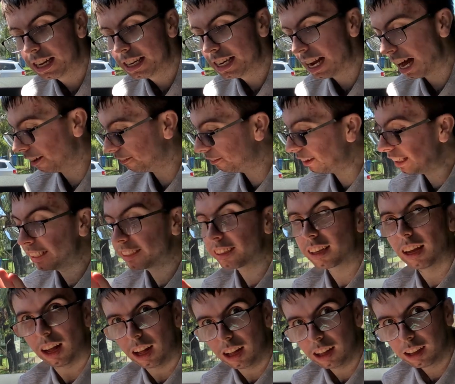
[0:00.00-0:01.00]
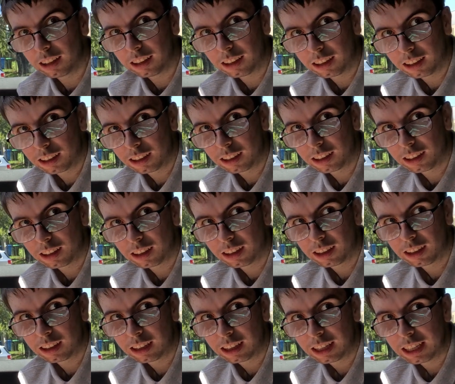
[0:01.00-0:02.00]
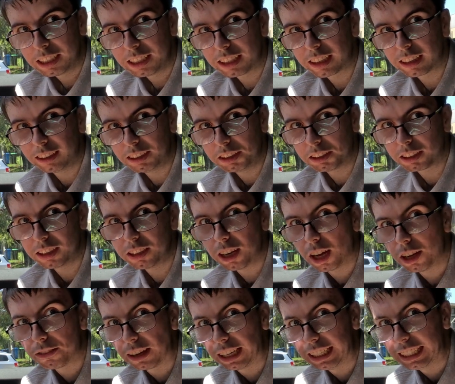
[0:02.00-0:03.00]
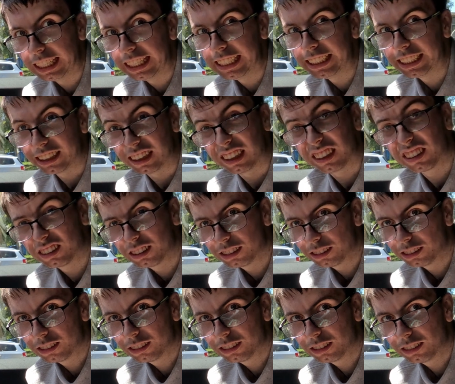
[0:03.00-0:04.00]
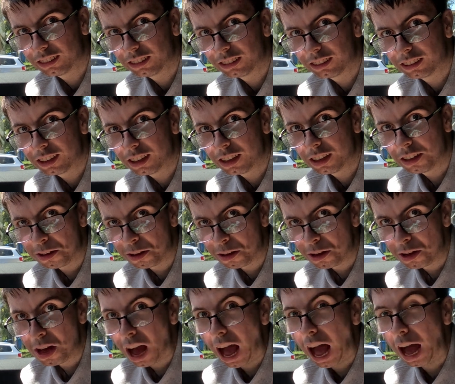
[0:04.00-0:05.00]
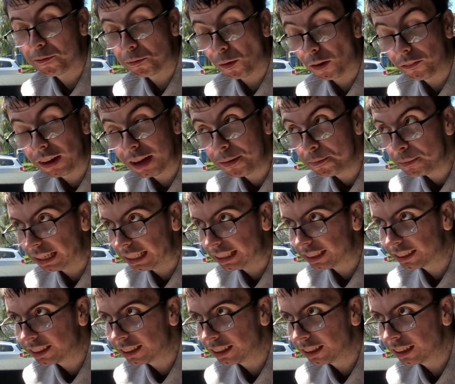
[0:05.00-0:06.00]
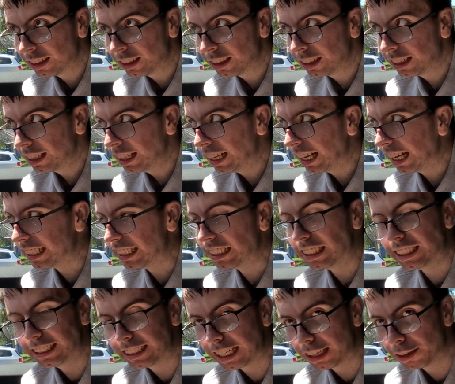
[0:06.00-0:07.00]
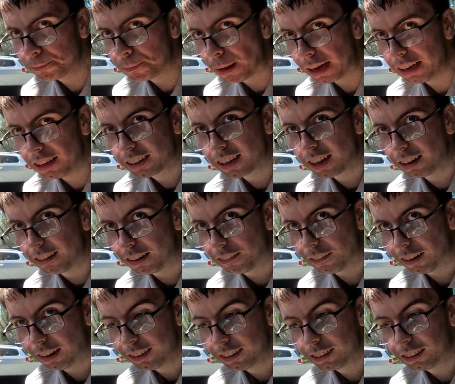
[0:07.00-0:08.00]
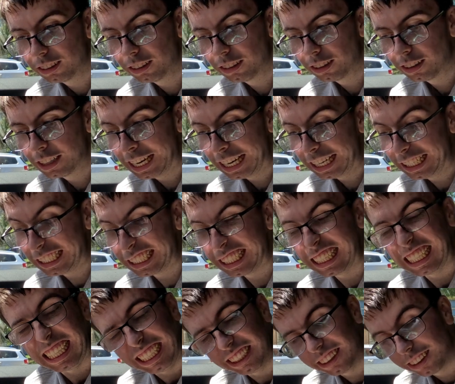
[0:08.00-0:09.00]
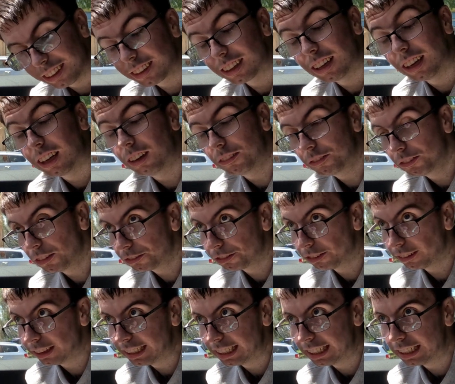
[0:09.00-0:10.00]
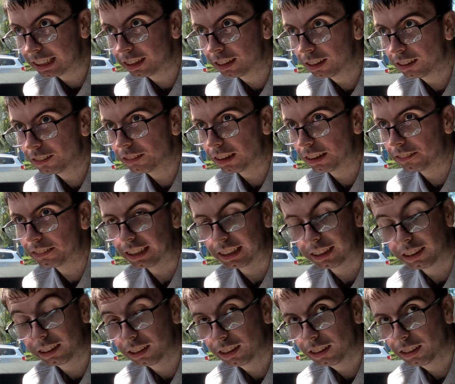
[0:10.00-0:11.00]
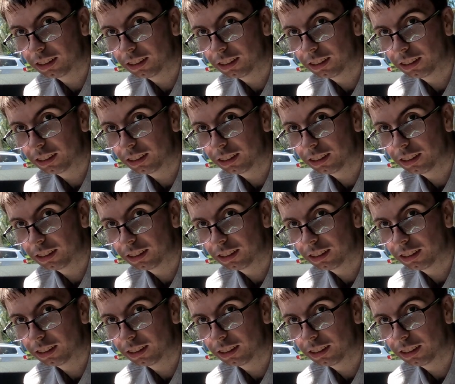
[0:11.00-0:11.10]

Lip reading: Now this car, you can novate lease it, and what that means is instead of buying a car outright, you can lease the car for 3 years, 5 years,